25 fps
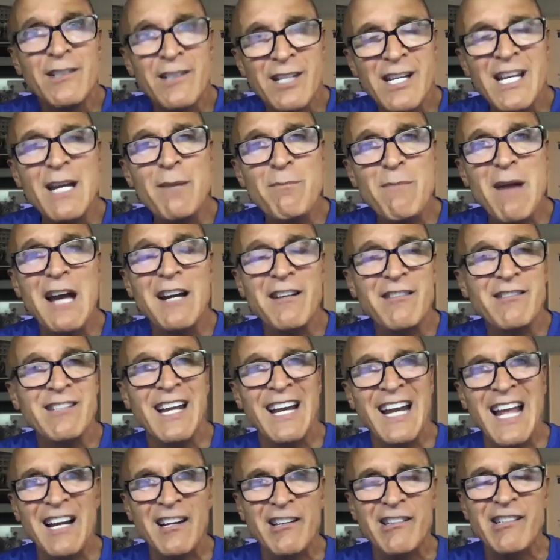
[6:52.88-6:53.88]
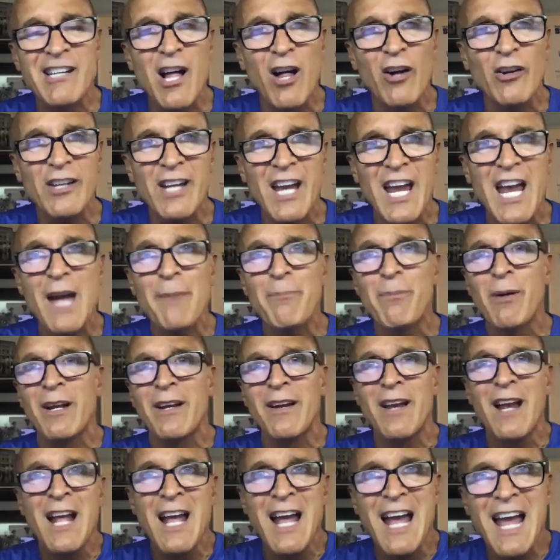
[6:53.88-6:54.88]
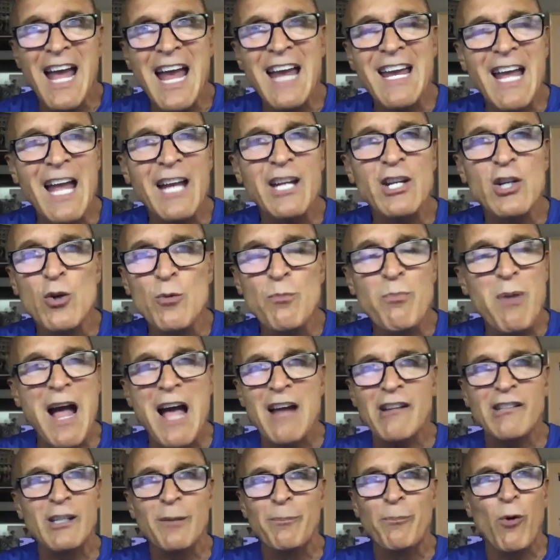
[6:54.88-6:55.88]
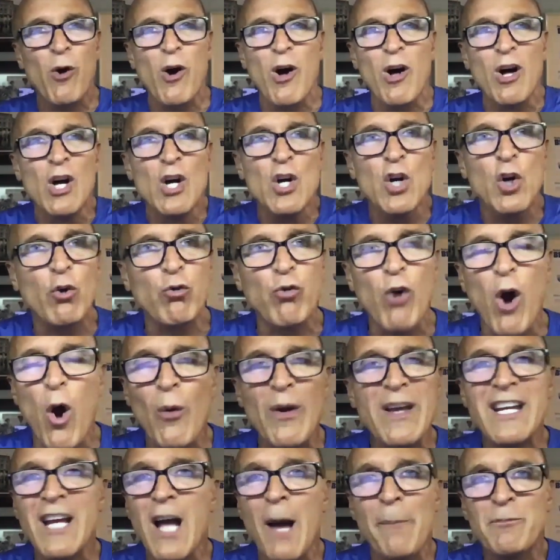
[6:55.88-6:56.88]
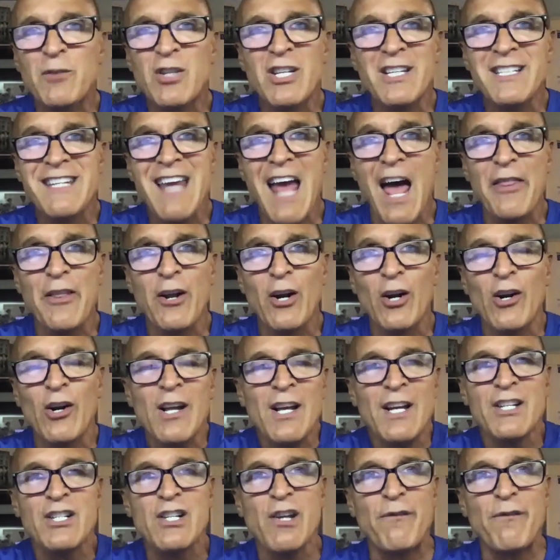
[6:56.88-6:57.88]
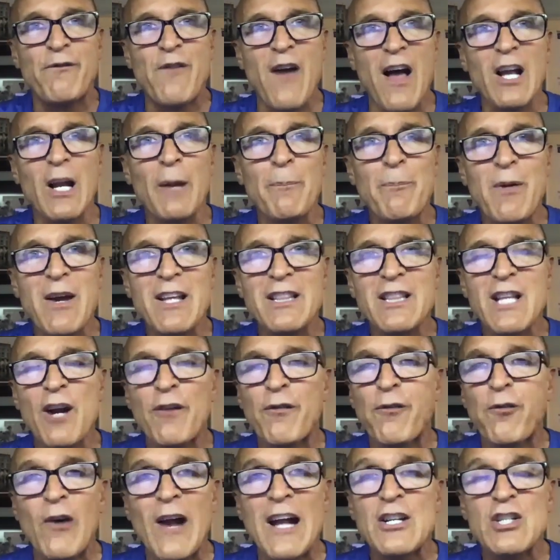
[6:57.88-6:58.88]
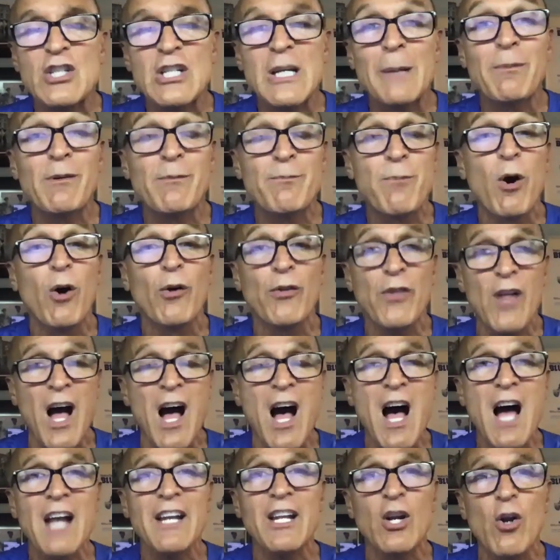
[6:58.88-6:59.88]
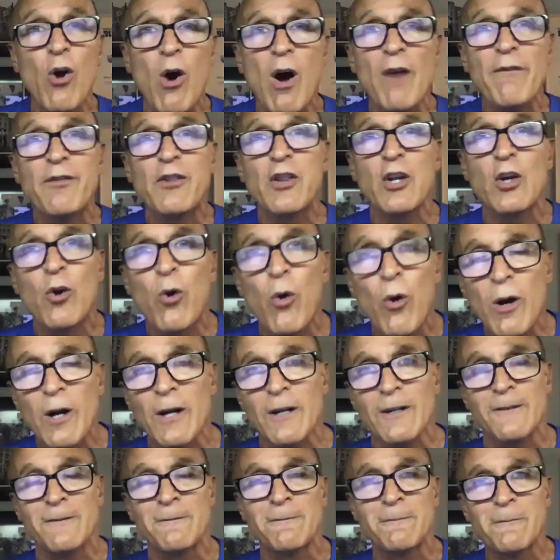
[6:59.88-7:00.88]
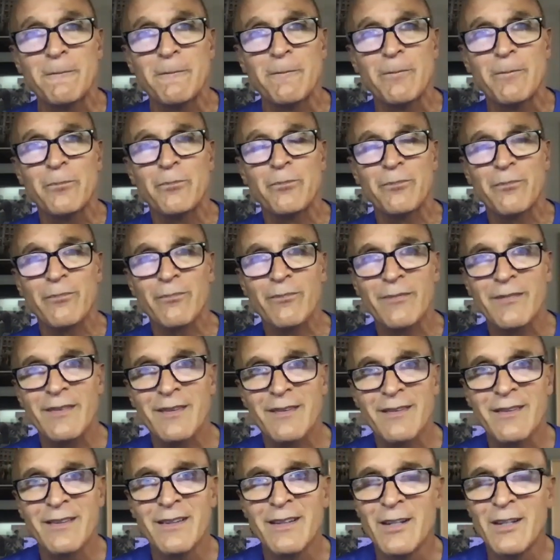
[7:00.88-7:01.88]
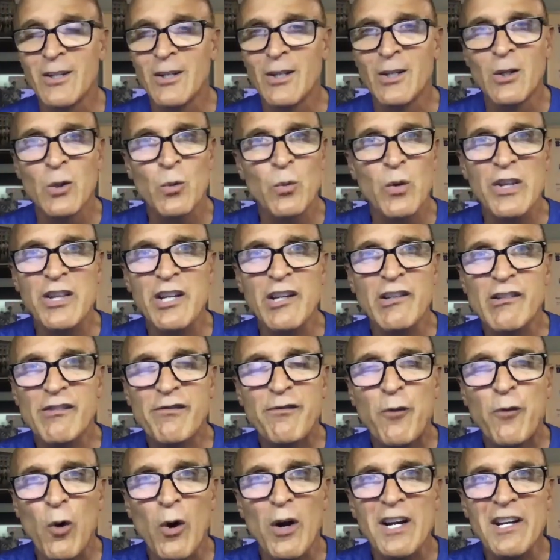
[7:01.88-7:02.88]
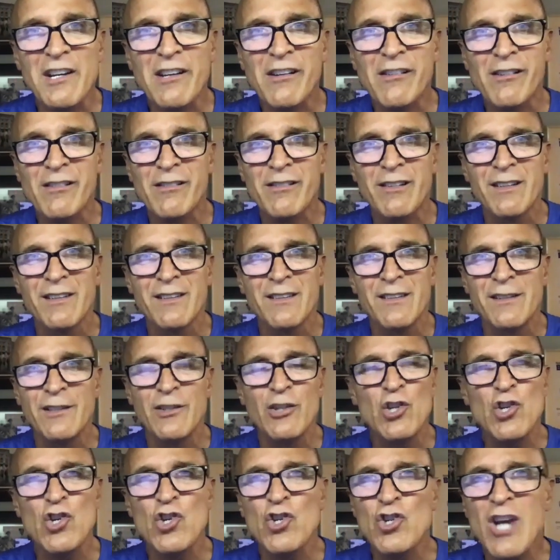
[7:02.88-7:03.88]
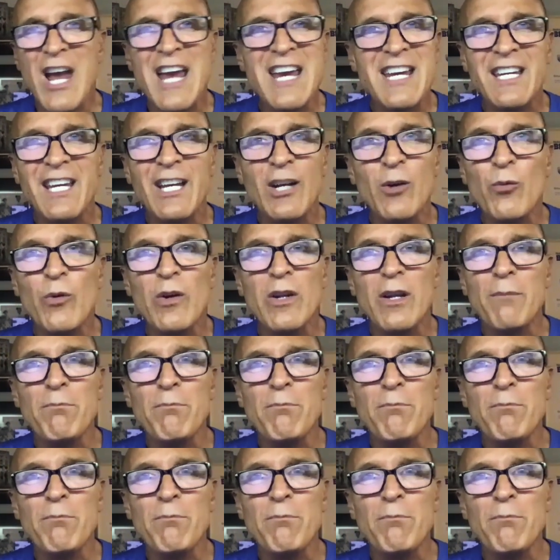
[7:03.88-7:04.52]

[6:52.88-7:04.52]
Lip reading: teammates at XL Camp and AAU basketball, growing up together, developing their friendships both on and off the court. With his voice shaking with